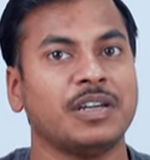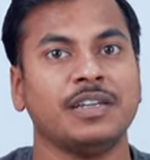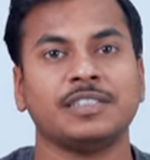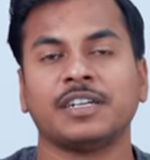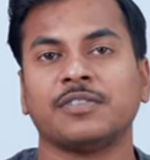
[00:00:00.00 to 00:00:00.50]

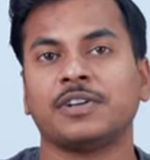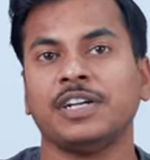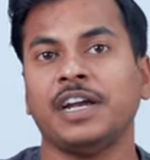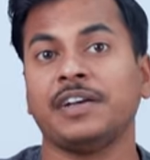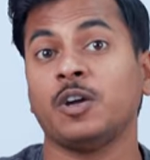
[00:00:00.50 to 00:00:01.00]
Instead of
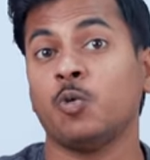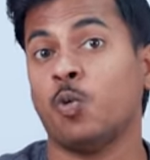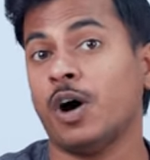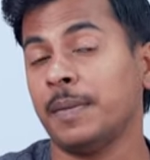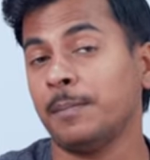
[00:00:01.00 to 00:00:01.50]
creating
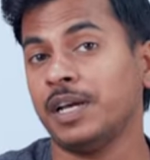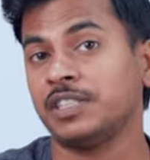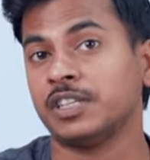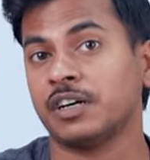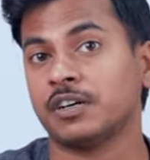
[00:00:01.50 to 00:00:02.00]
one
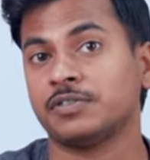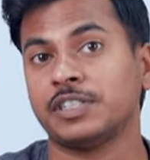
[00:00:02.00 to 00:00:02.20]
big chunk of